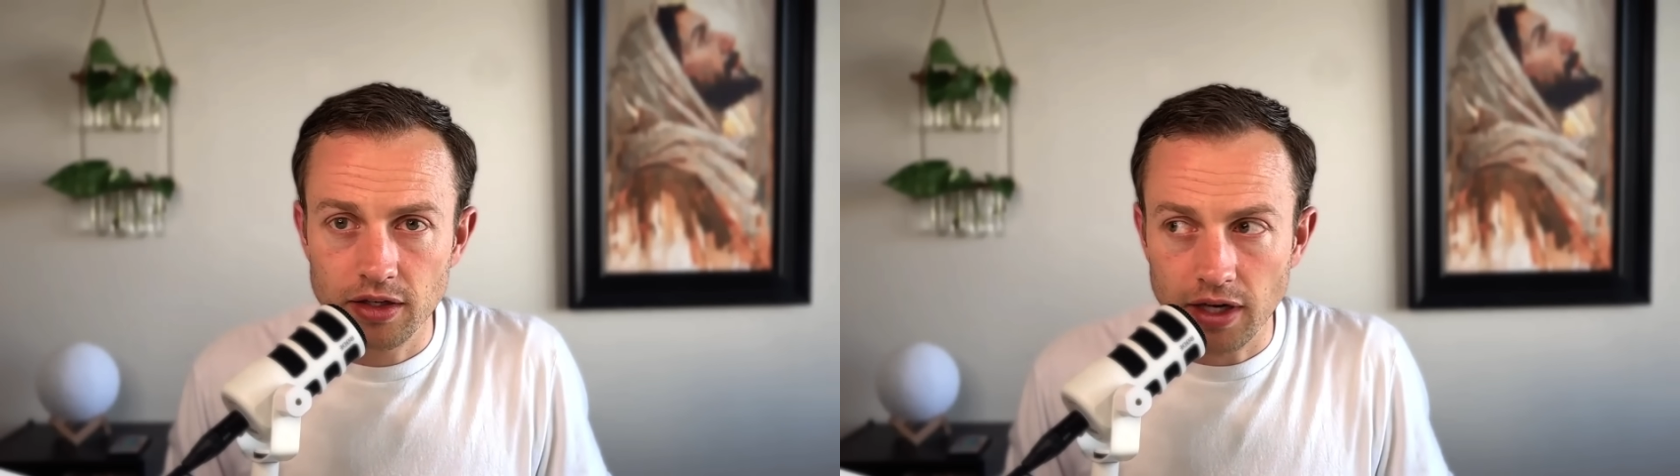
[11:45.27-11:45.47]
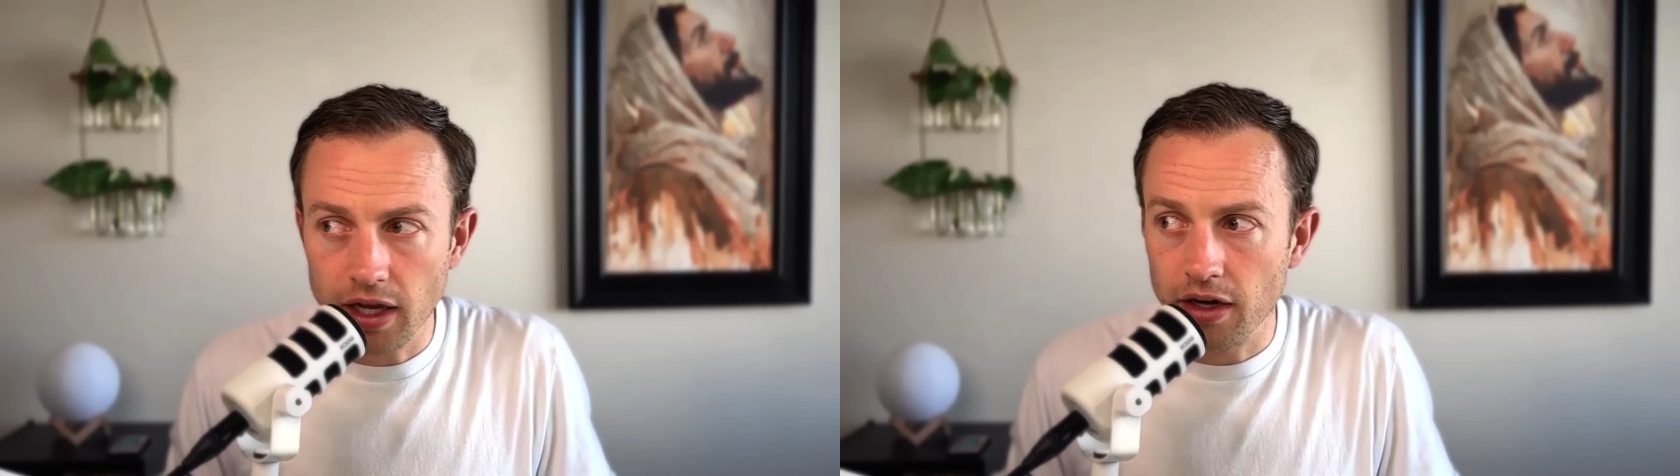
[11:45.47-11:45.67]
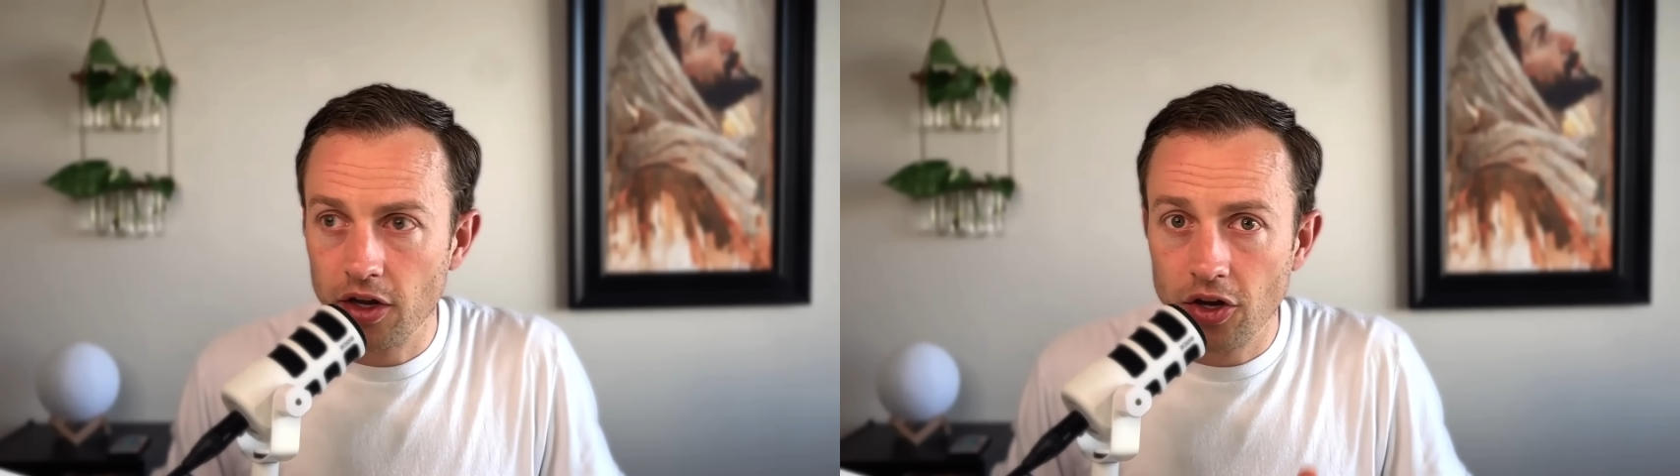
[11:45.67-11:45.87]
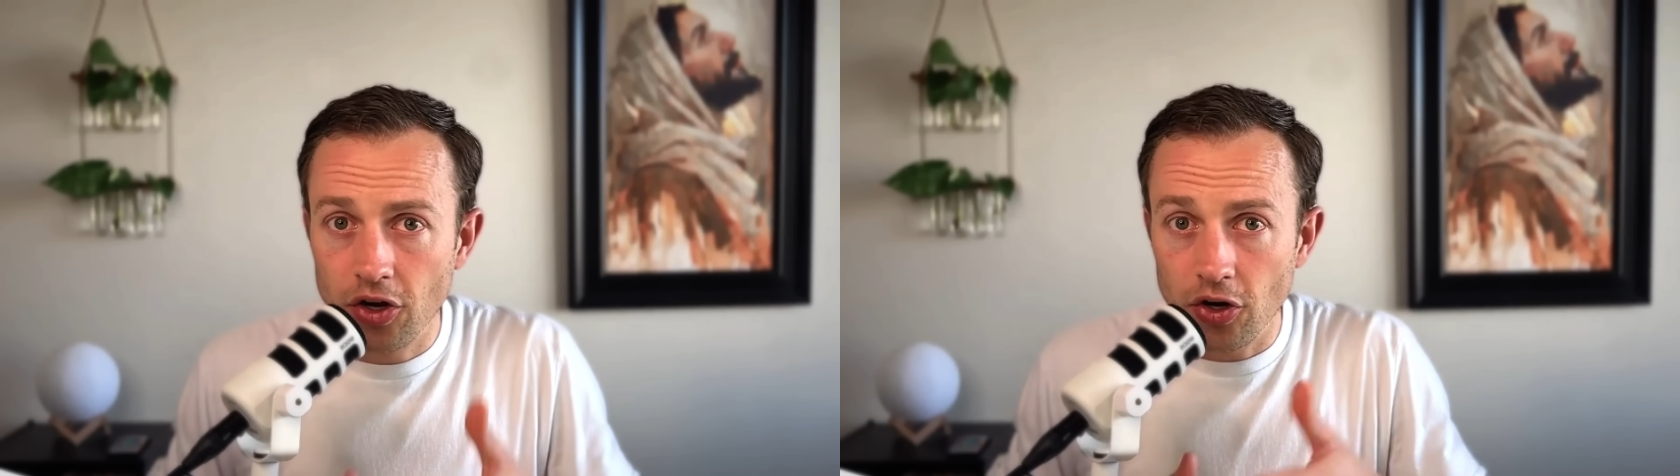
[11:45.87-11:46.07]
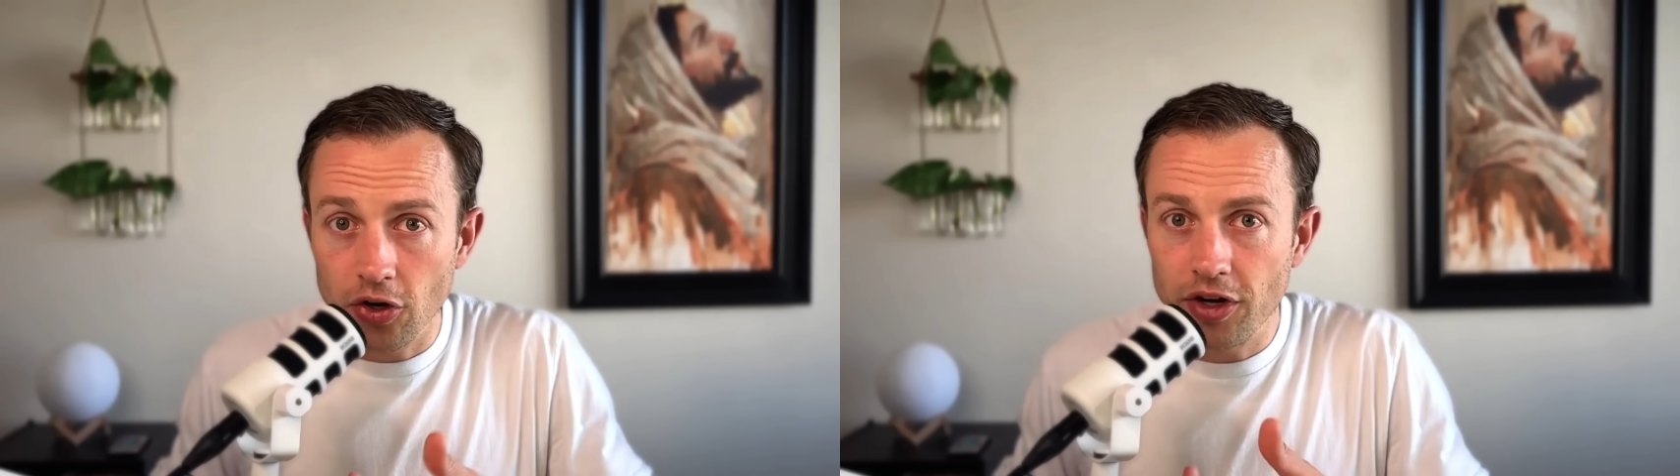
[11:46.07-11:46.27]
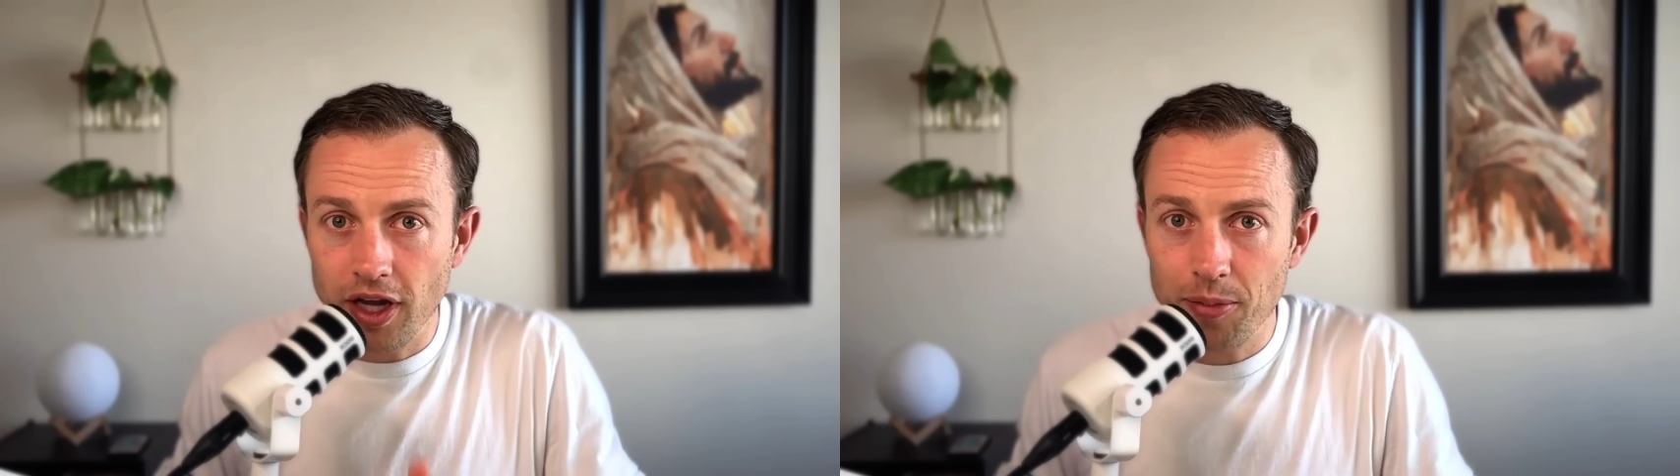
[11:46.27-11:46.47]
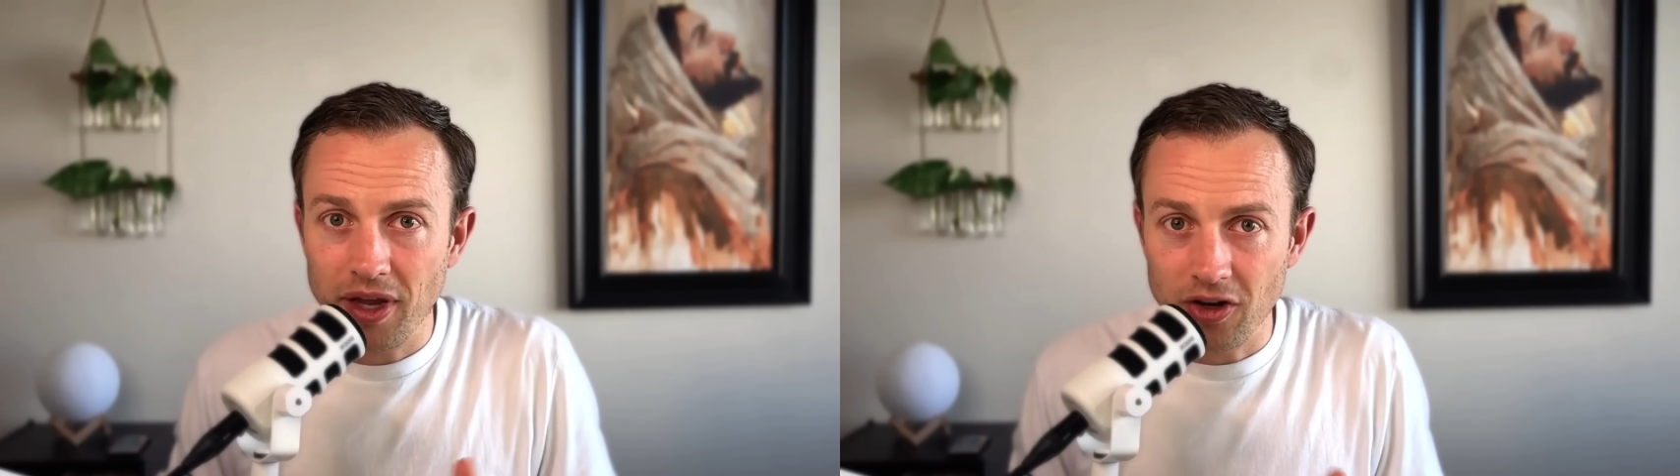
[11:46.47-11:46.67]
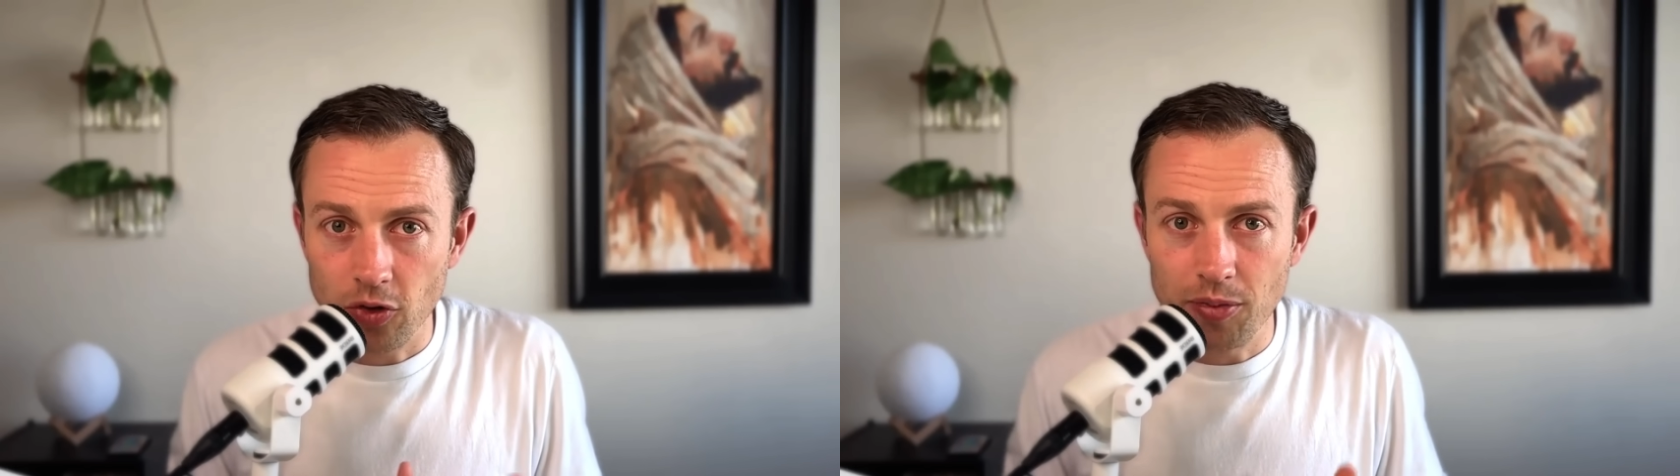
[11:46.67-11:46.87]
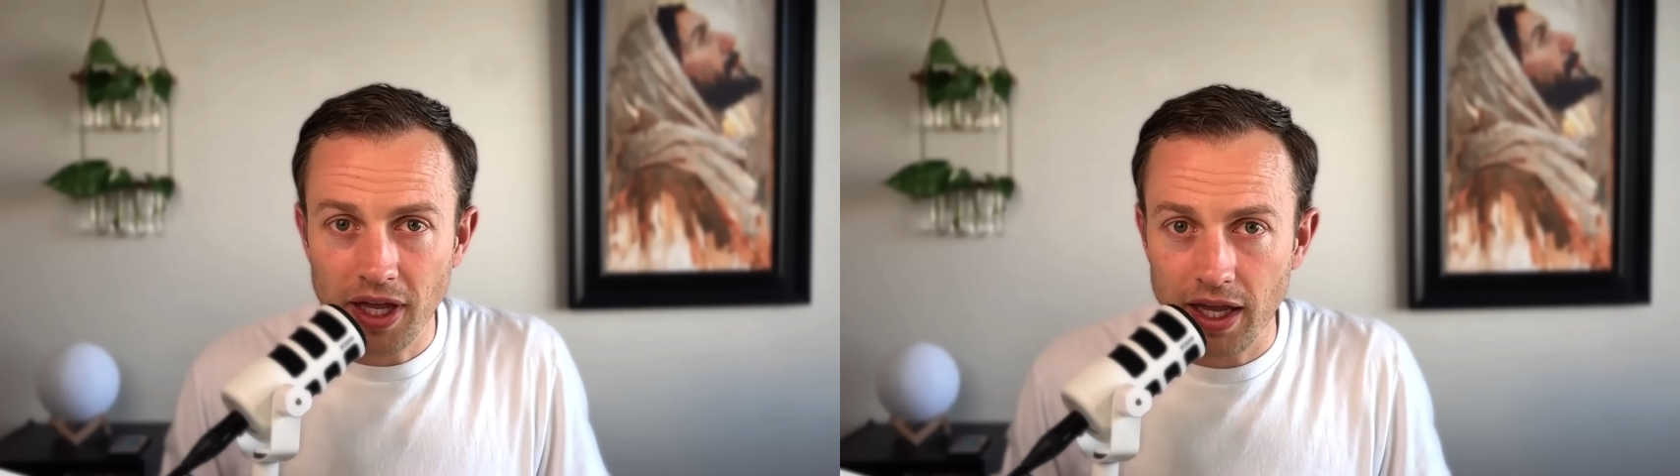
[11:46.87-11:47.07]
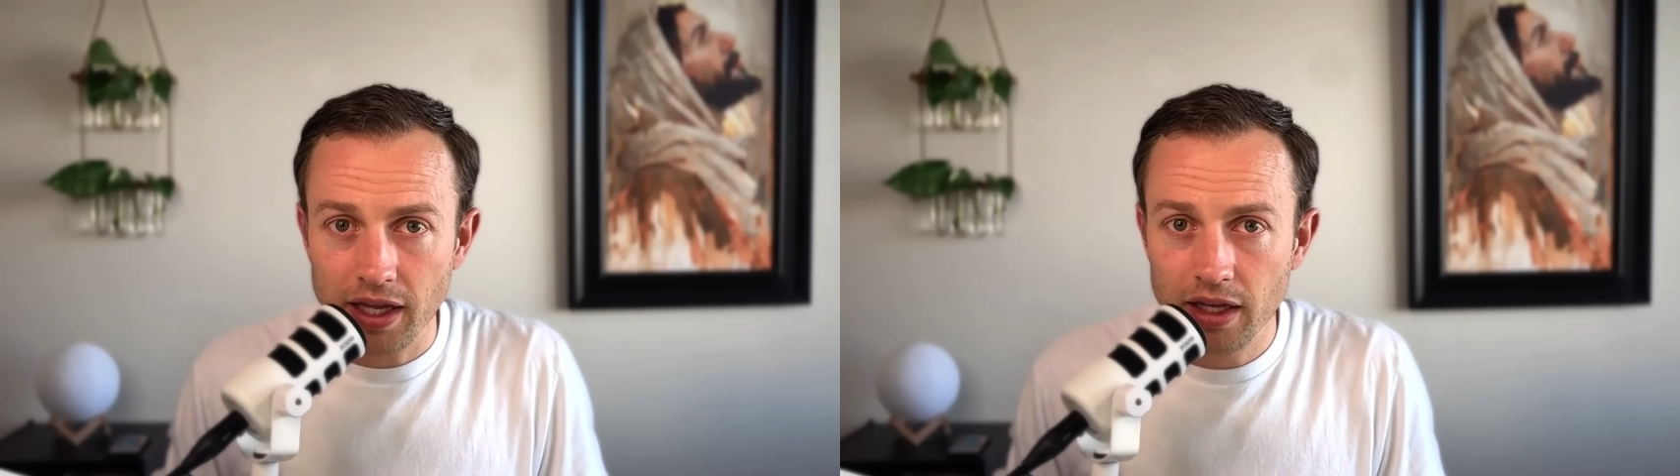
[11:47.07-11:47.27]
not hurry up and
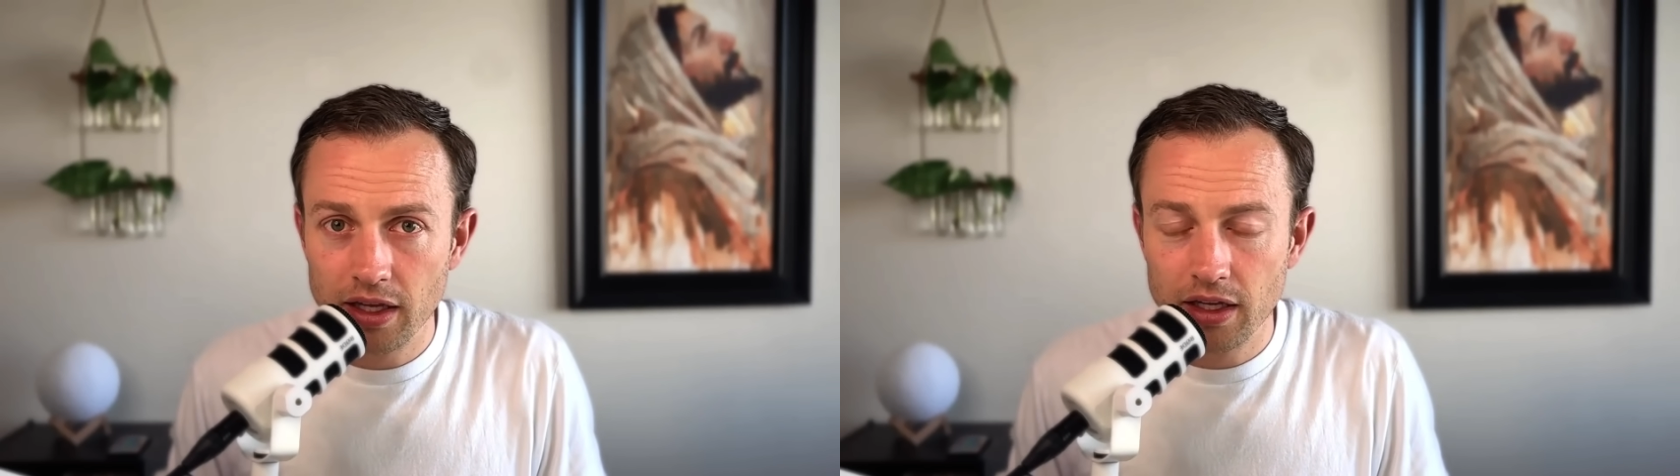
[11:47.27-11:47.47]
obey,